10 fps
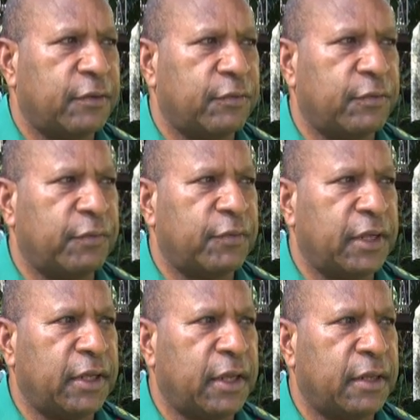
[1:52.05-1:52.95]
when
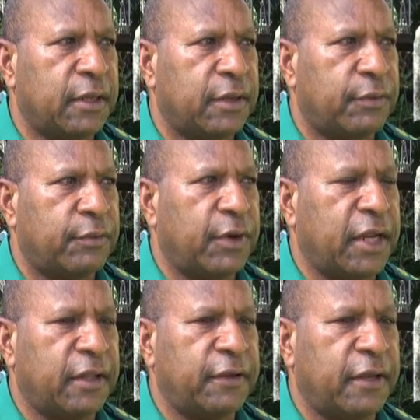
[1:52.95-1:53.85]
we
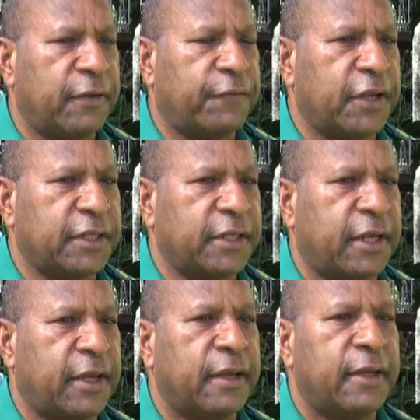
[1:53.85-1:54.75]
ran the first
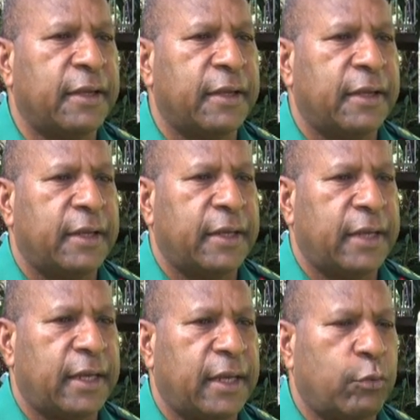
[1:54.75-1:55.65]

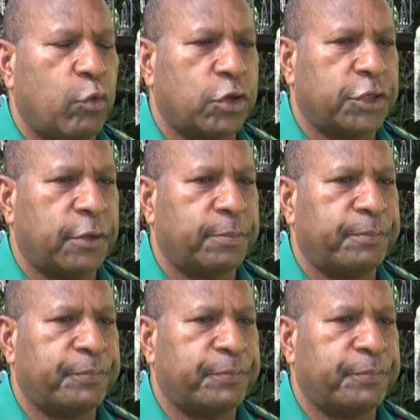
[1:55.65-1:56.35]
workshop,